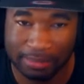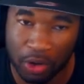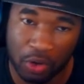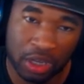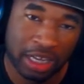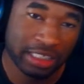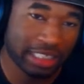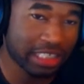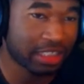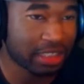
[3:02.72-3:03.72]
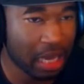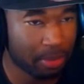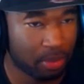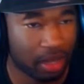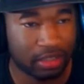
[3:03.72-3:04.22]
mode this is
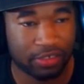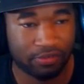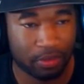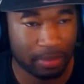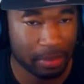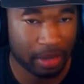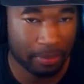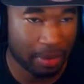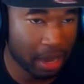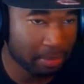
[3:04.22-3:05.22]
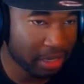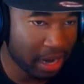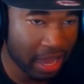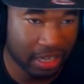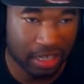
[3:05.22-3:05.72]
camera relative for me, man. Pop player
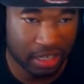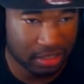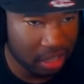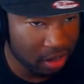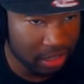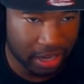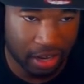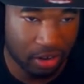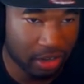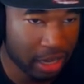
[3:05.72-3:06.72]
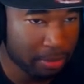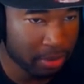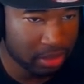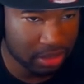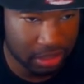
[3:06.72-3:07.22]
icons, all that. Okay,
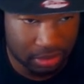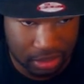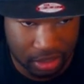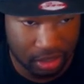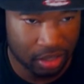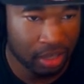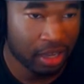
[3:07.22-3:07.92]
pro stick, yeah.